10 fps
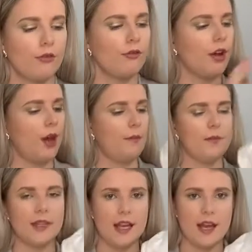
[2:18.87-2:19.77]
um,
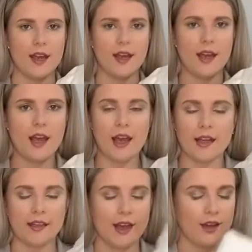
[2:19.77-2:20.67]
knit and
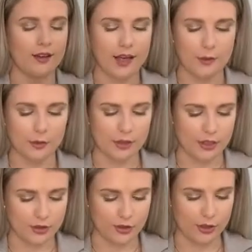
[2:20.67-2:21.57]
yeah, absolutely
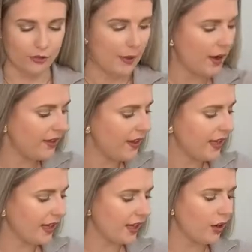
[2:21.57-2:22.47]
just love them. I
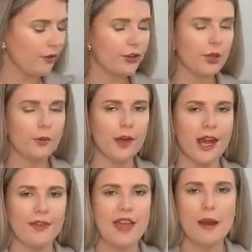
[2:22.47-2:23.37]
think off the top of my head,
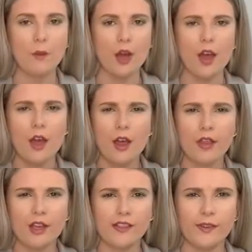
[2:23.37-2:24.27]
they were
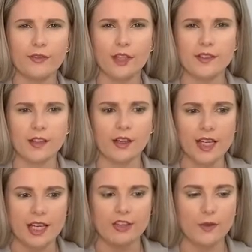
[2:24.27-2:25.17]
35 99
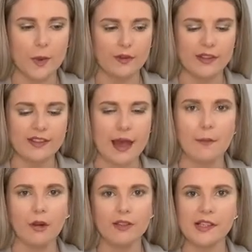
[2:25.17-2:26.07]
each for both the set, but
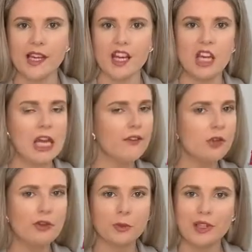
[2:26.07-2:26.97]
obviously if you
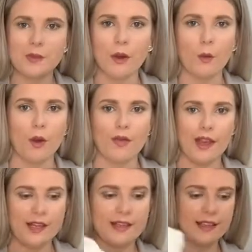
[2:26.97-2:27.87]
just wanted to buy one, they're
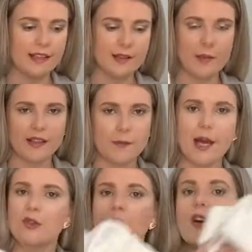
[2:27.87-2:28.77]
easy to mix and
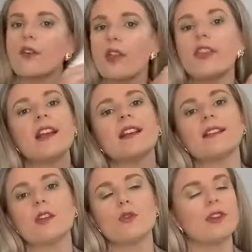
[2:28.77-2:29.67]
match with other things that
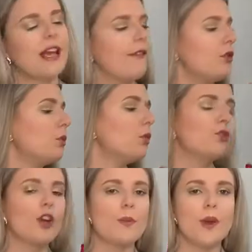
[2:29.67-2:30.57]
you already have in your
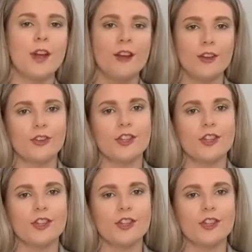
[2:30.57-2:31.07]
wardrobe. So